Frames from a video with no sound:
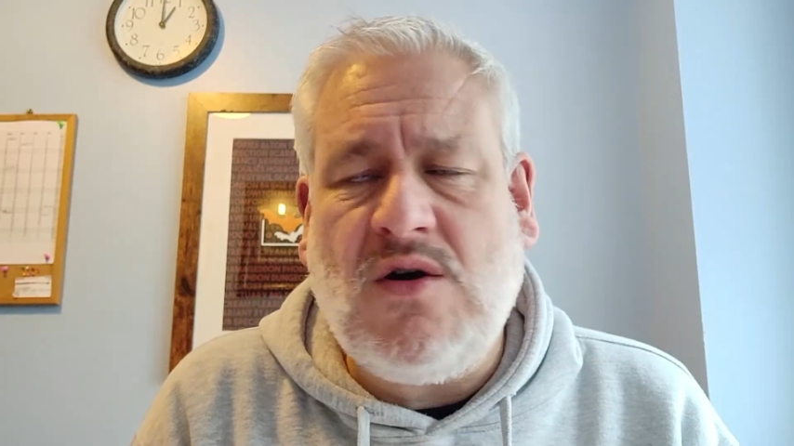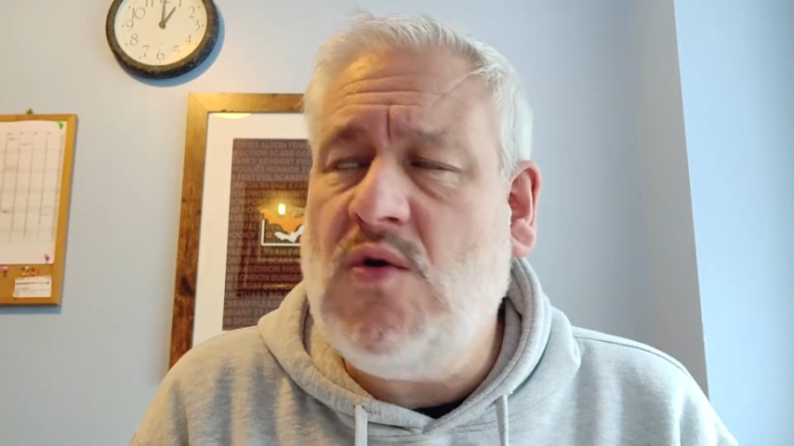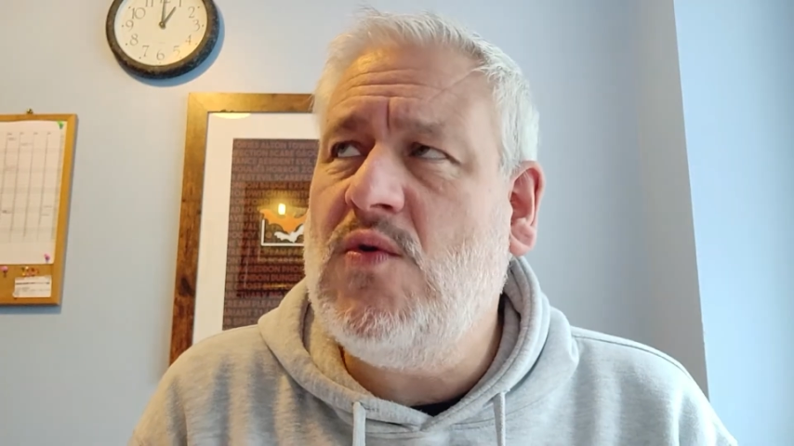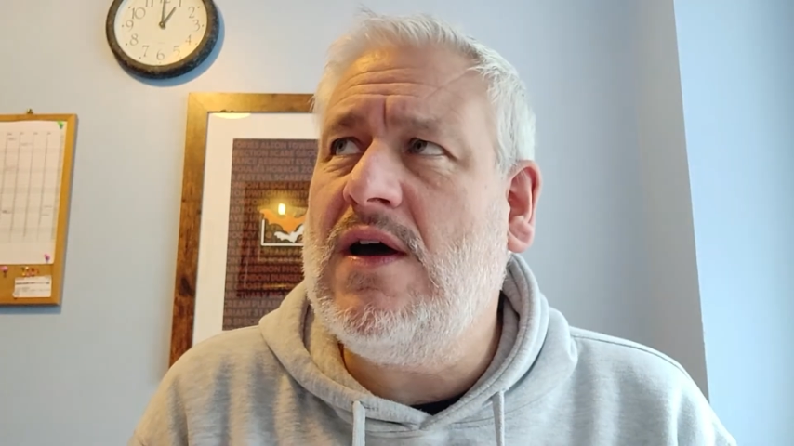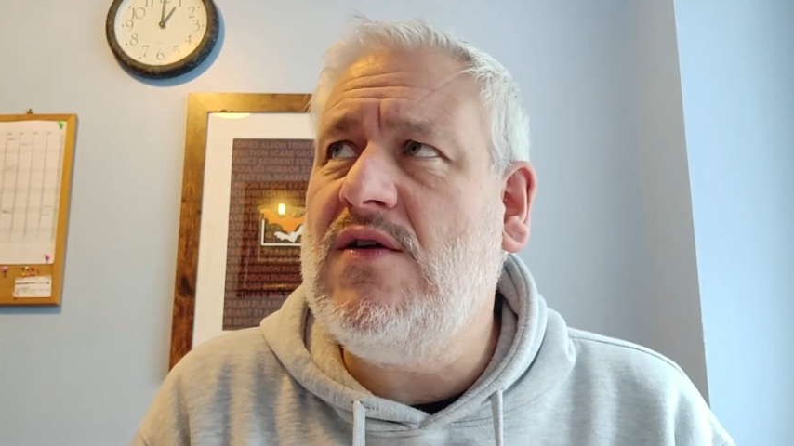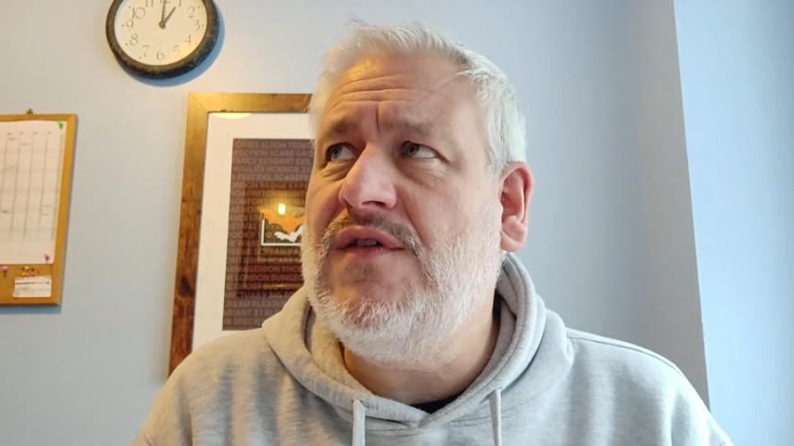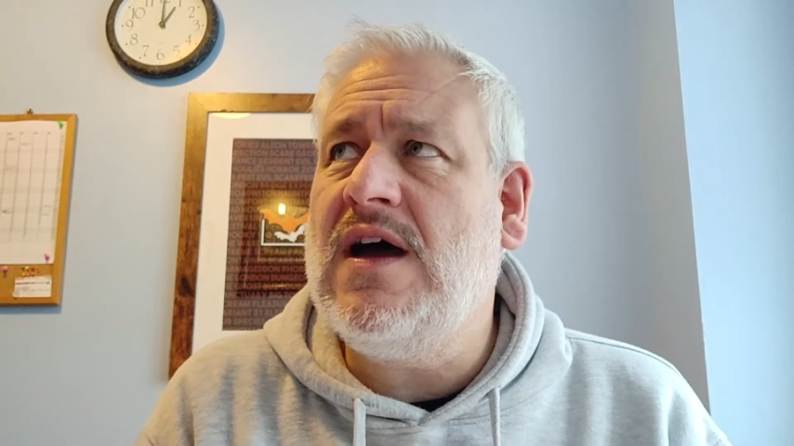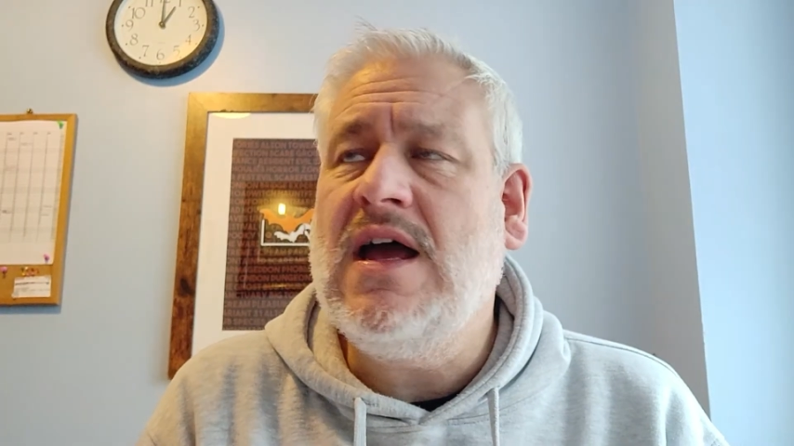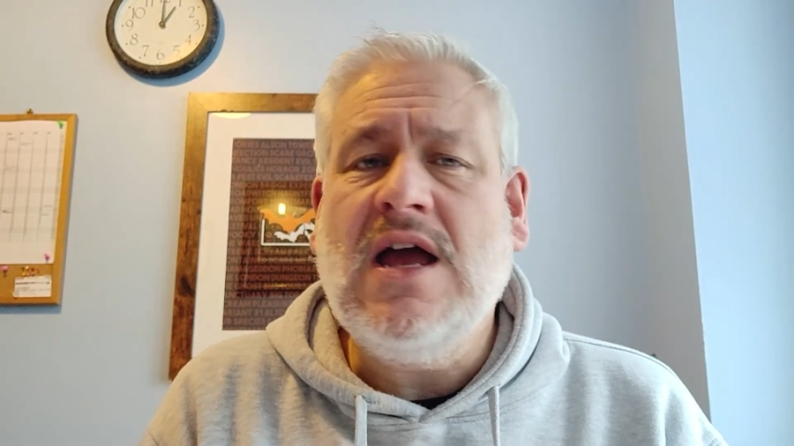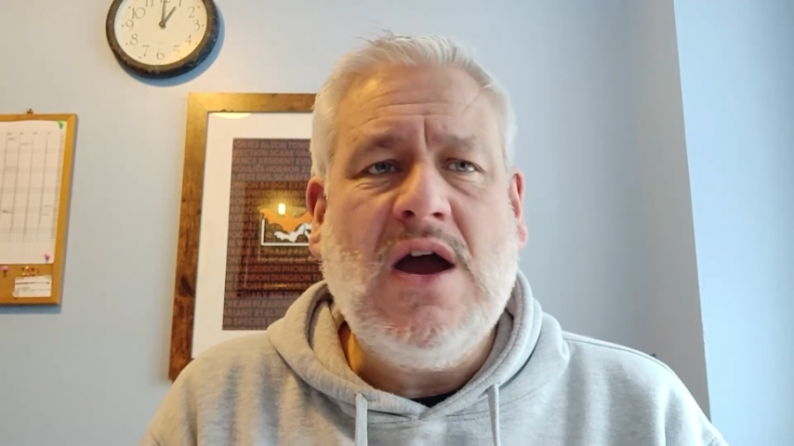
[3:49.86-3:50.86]
are all
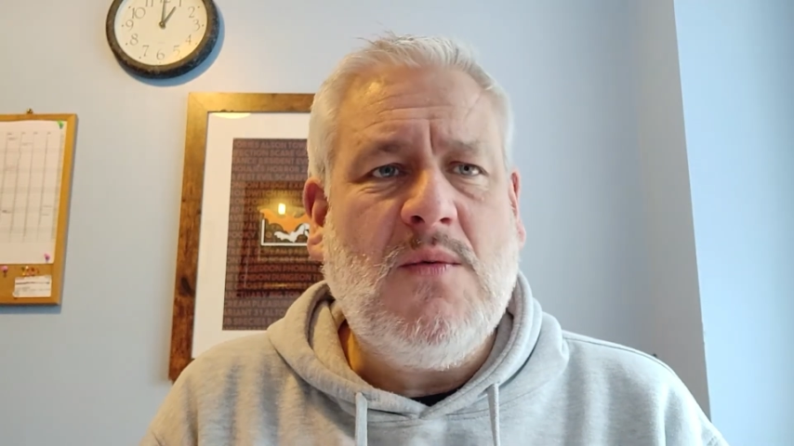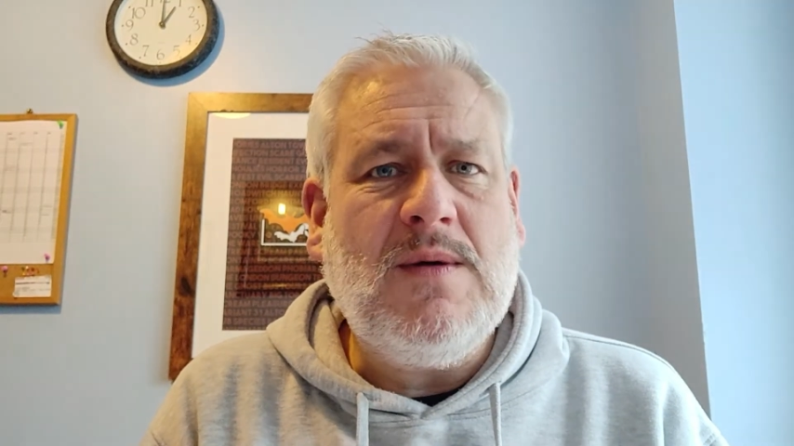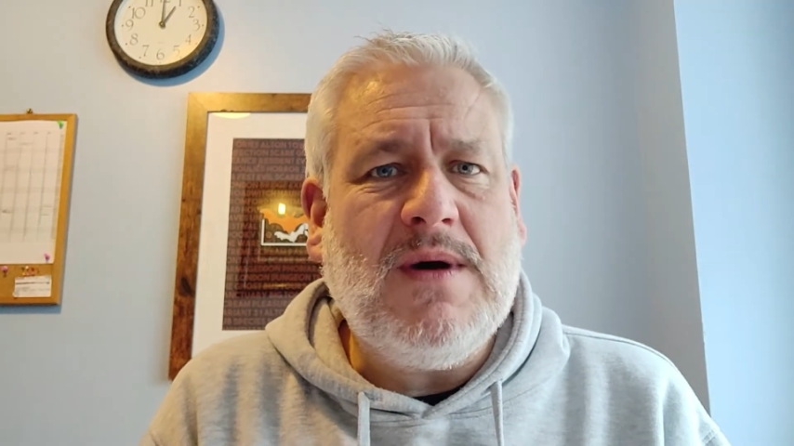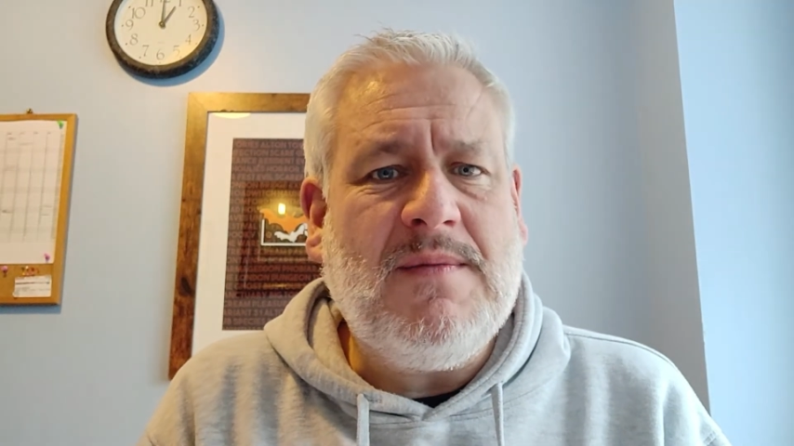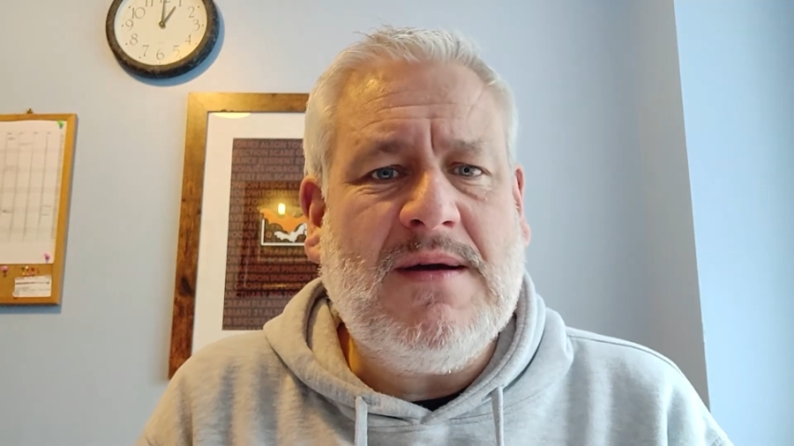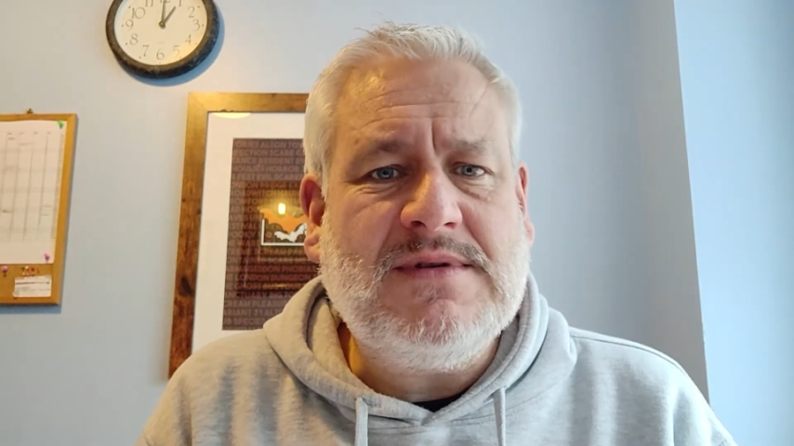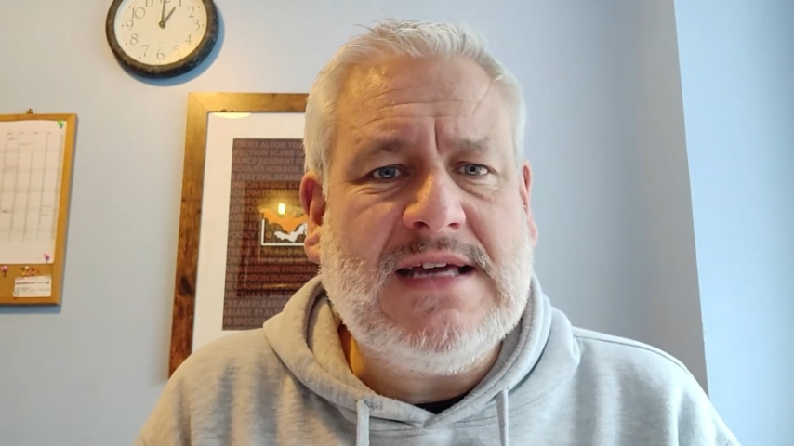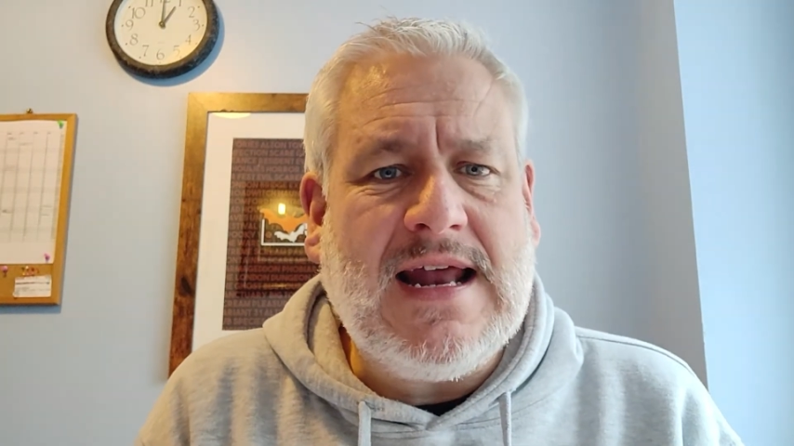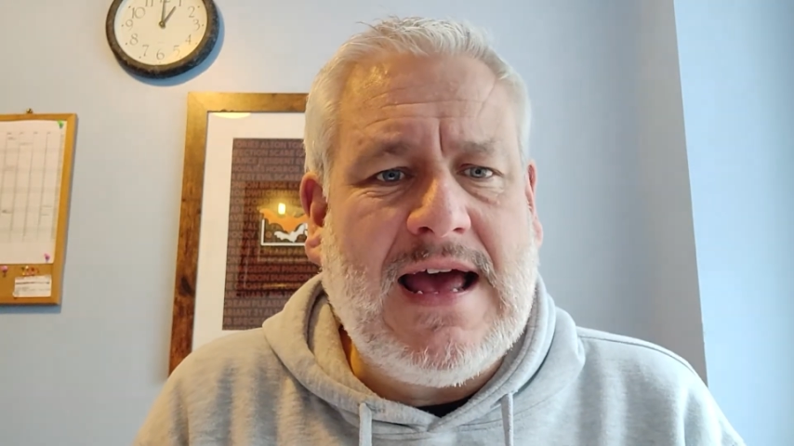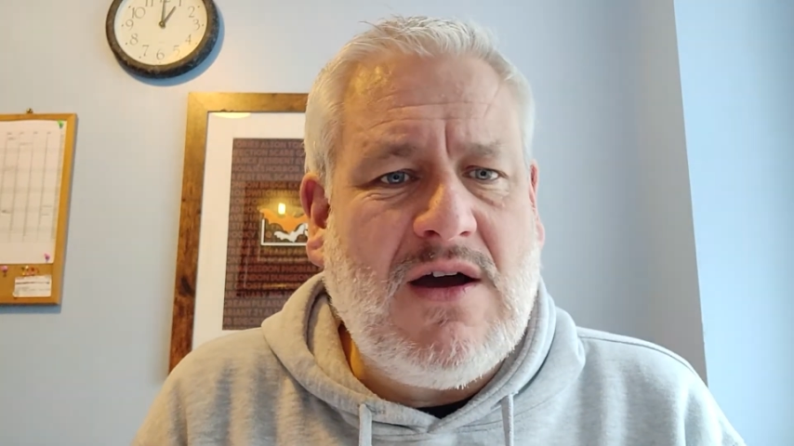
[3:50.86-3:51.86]
over, we might be able
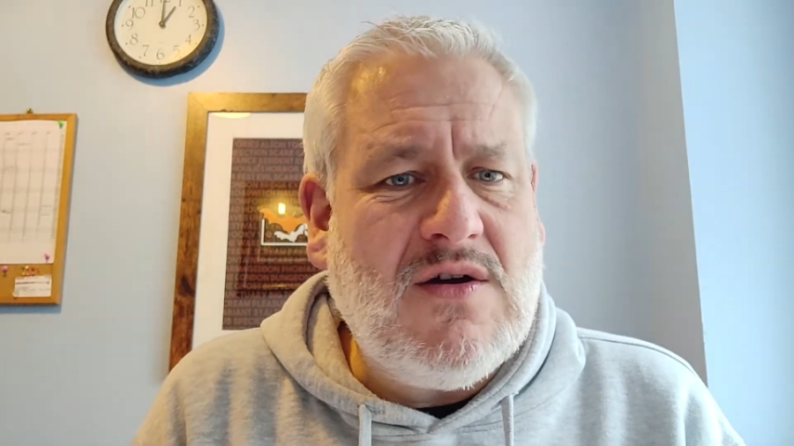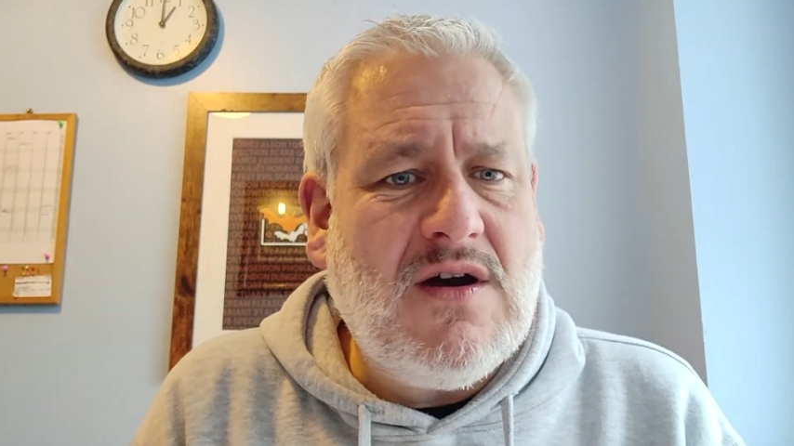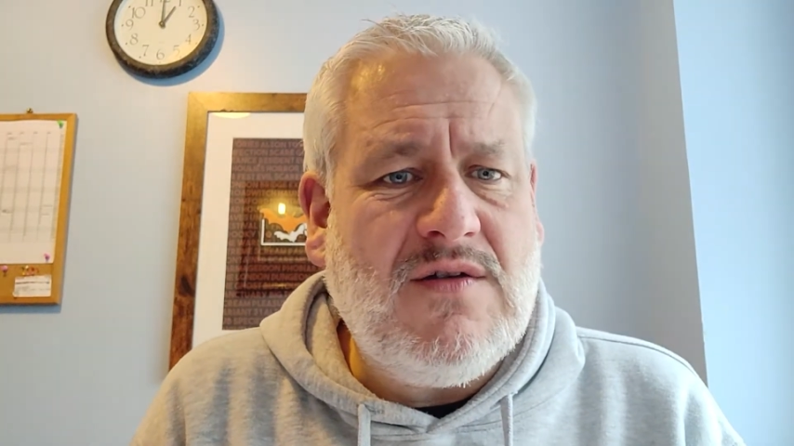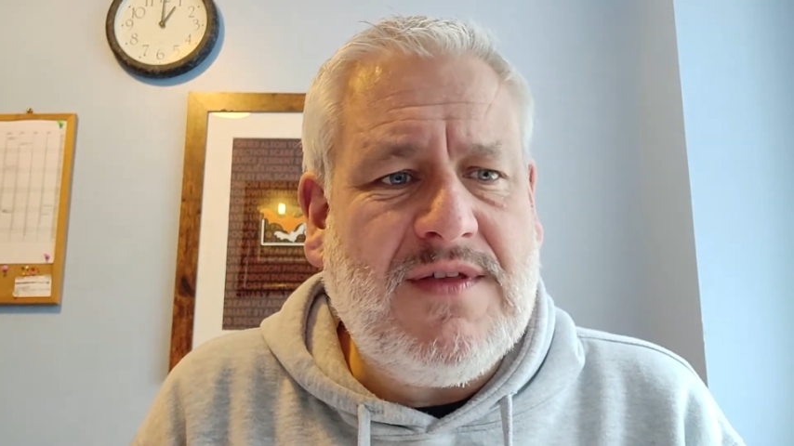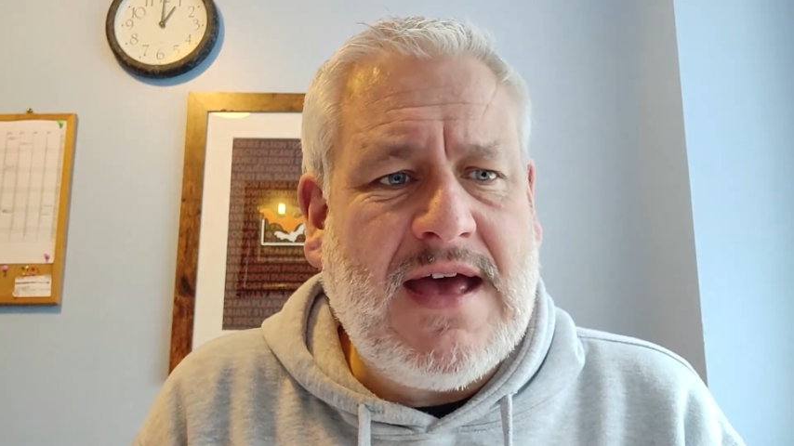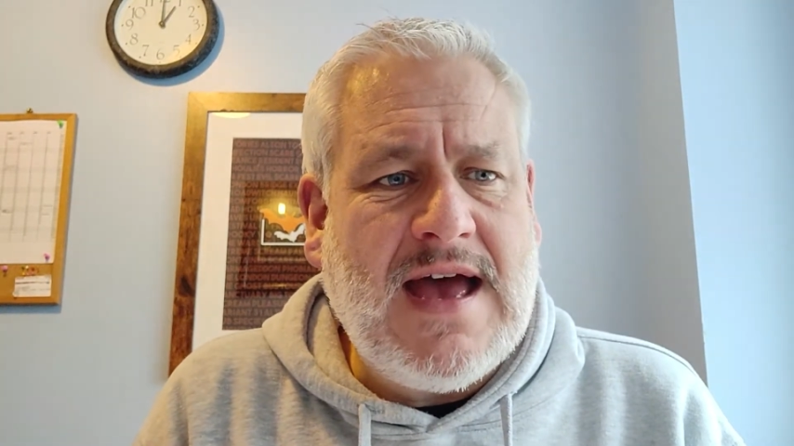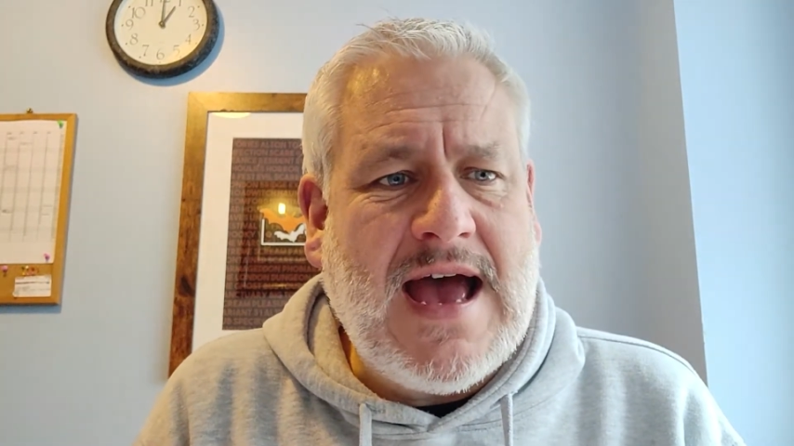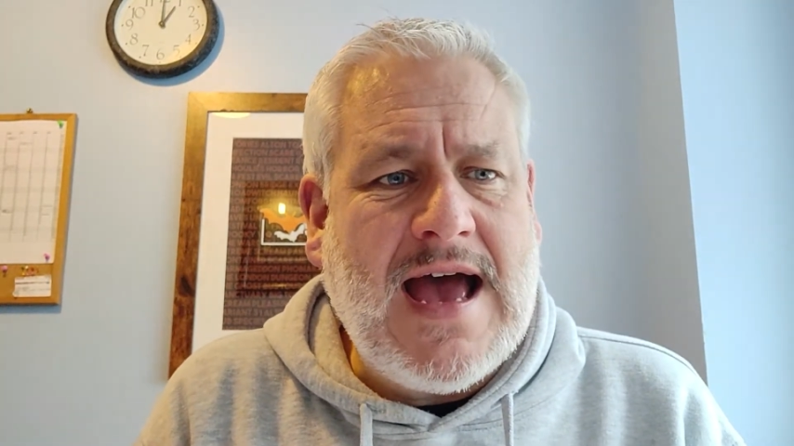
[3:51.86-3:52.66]
to get over there